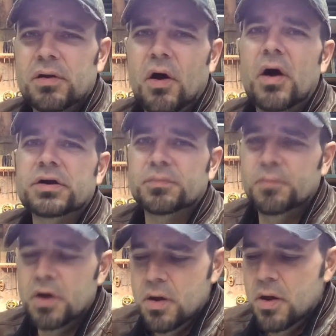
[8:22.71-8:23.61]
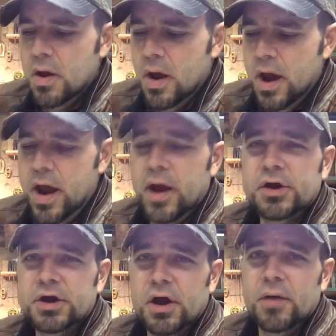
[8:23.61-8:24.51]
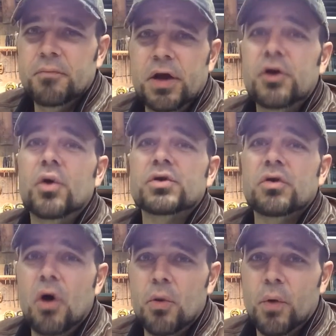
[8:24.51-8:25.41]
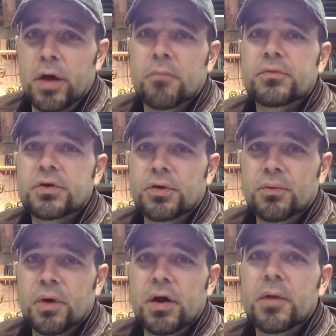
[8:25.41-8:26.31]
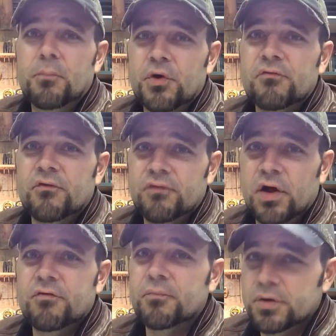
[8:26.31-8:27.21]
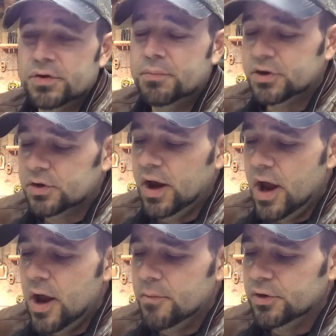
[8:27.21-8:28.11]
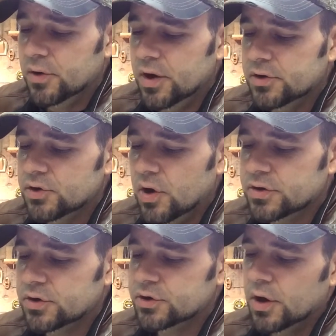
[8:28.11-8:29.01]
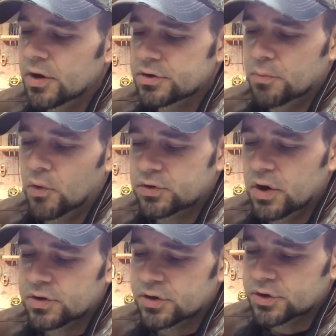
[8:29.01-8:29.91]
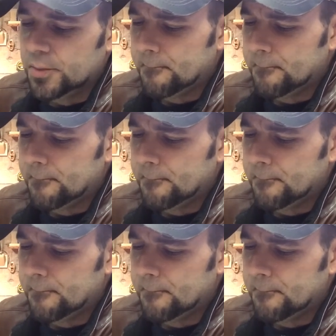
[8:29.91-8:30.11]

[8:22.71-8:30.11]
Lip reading: Awesome. And it goes a long way to improve the flavor, but especially ham and sausage, smoked sausage.